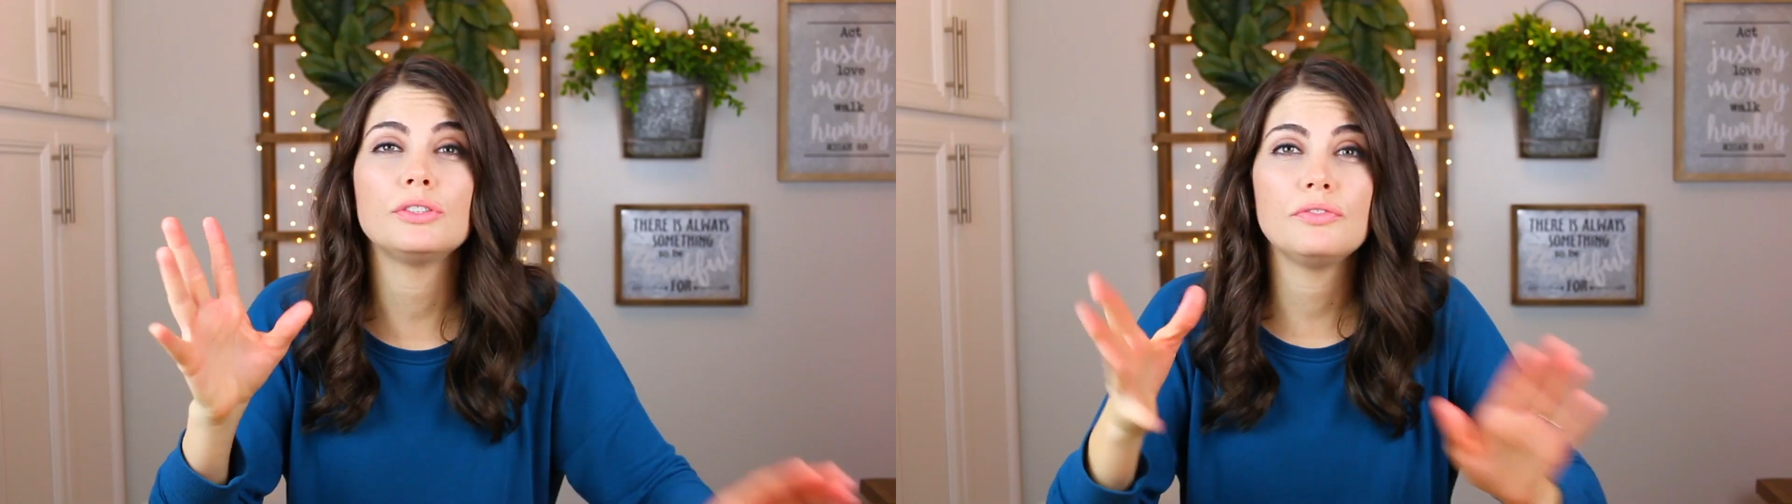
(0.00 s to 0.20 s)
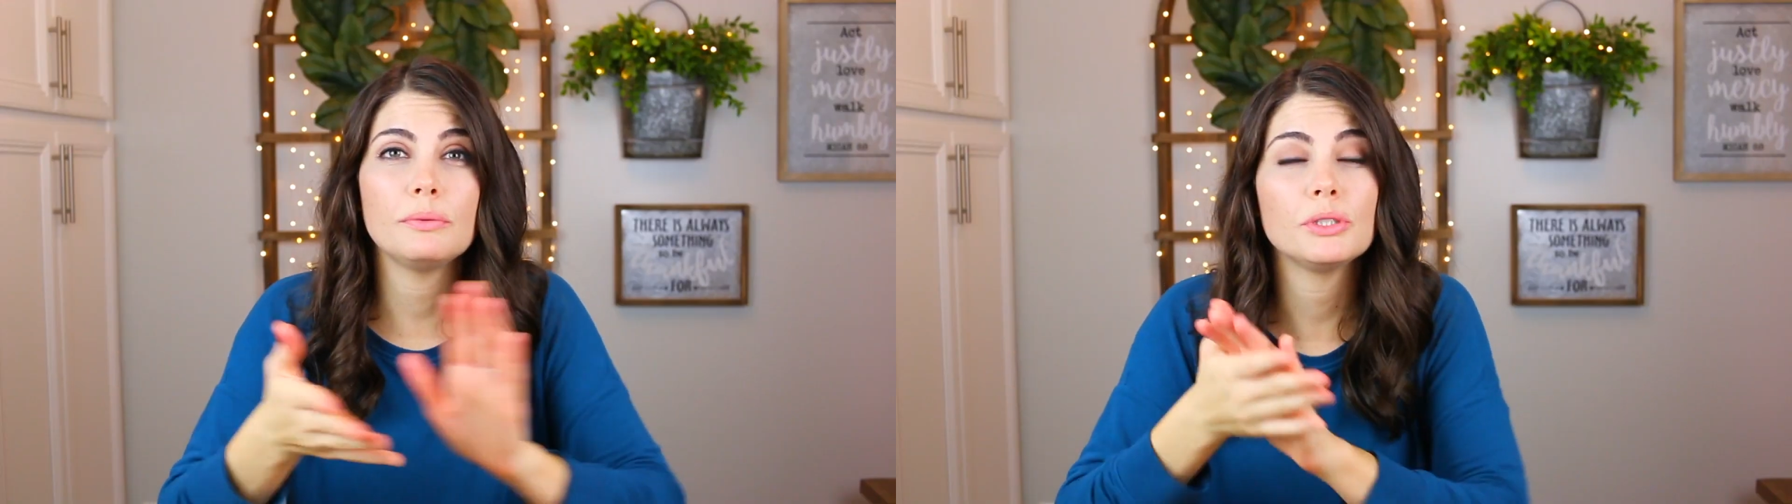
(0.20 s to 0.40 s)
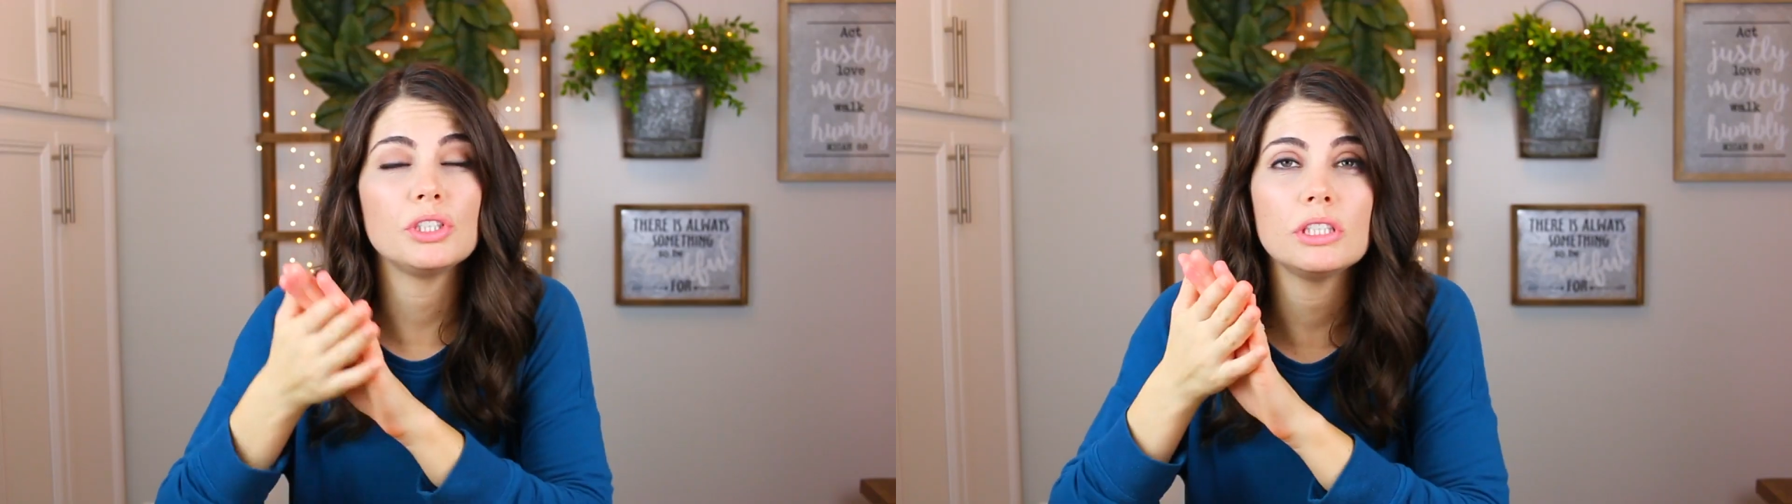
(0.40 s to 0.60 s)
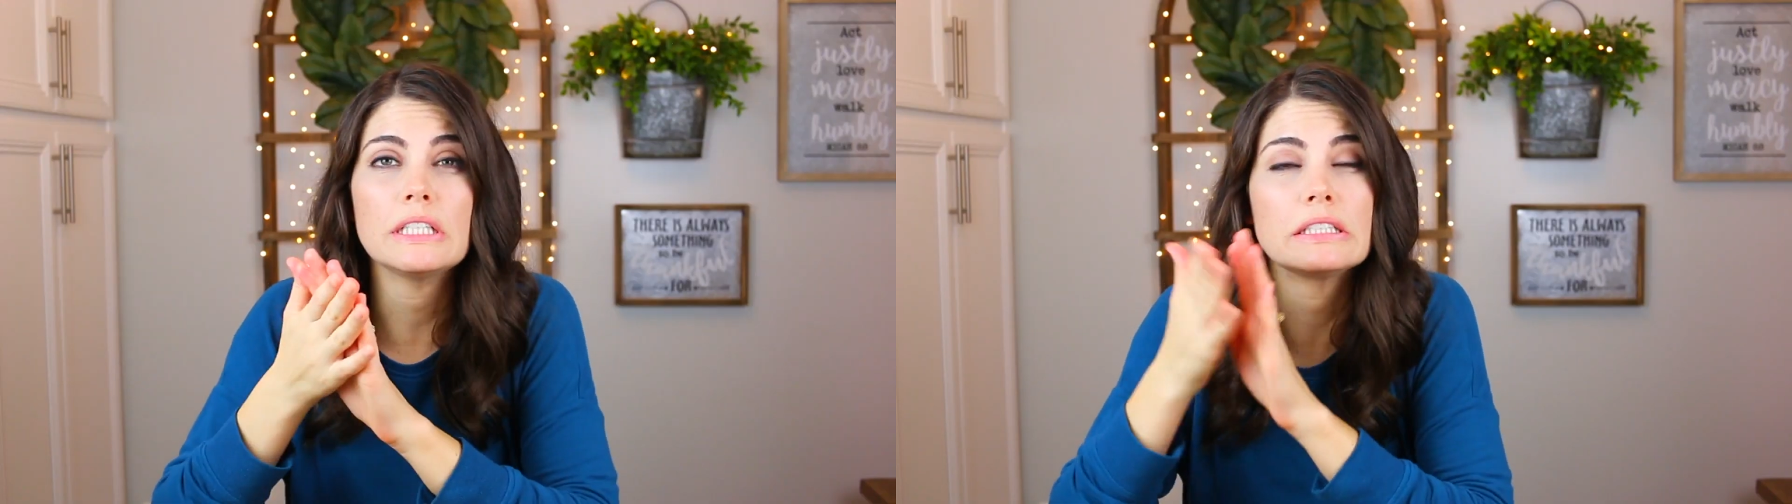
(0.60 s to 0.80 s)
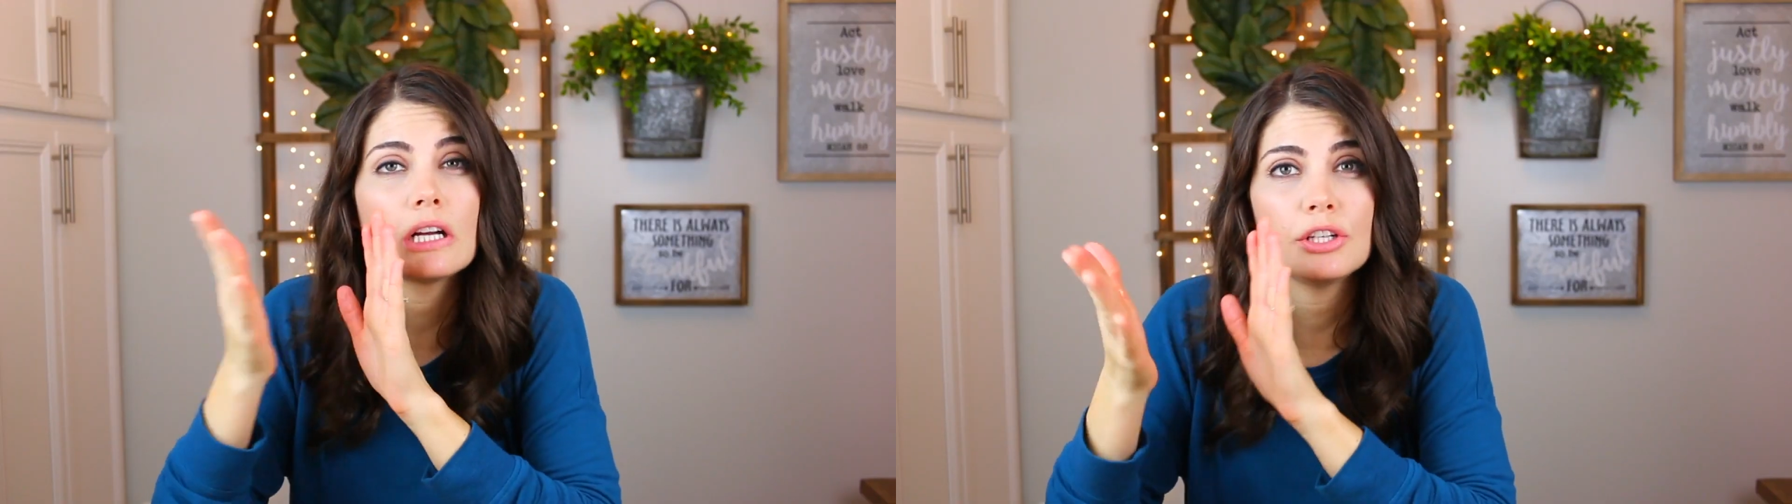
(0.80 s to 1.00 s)
sous vide machine
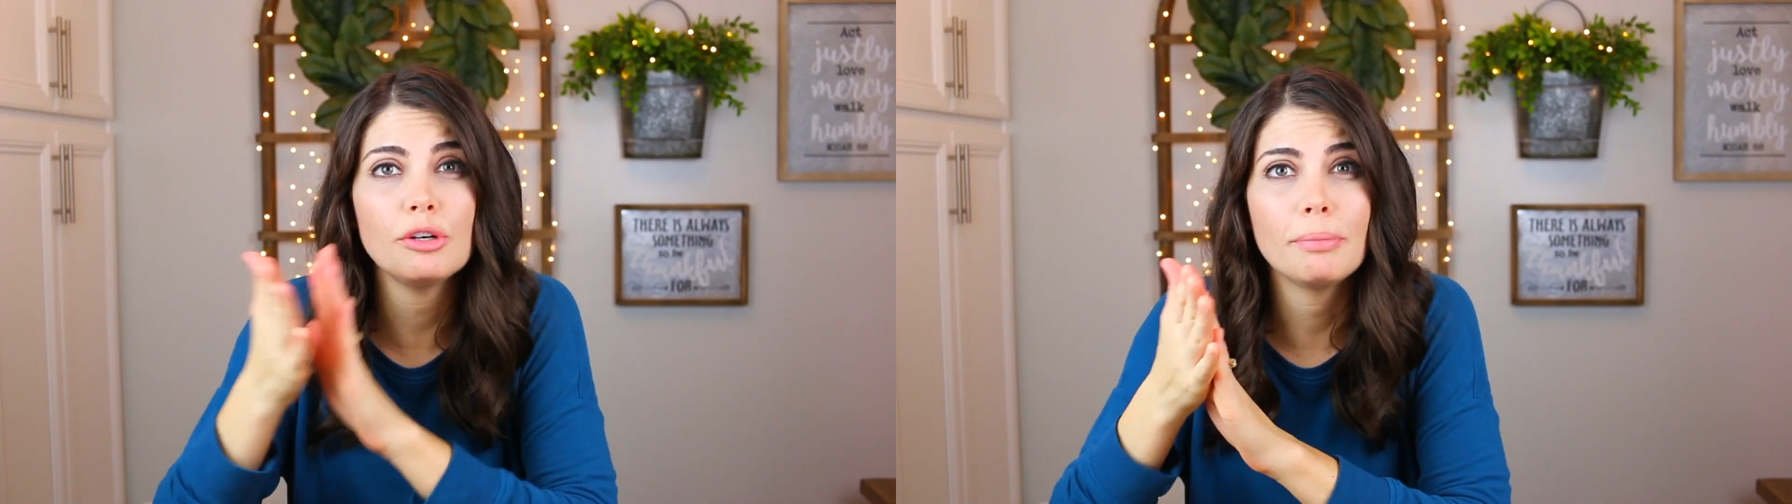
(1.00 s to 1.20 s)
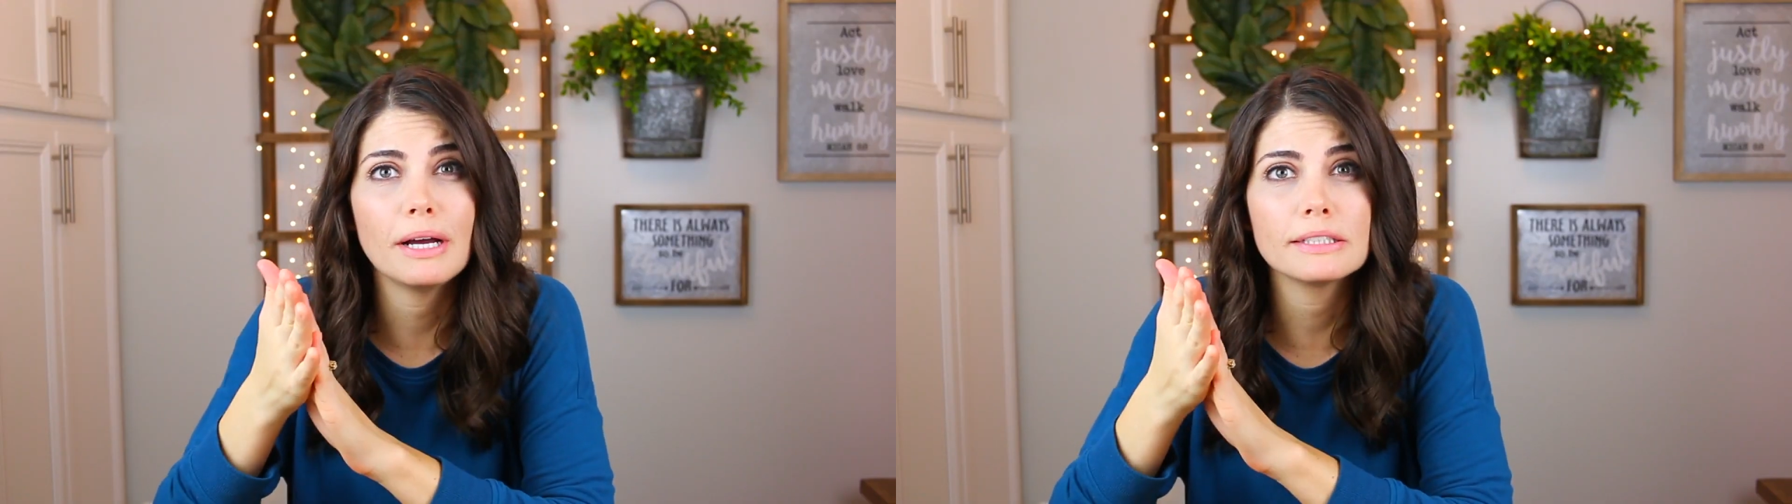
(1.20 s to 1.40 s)
is $100.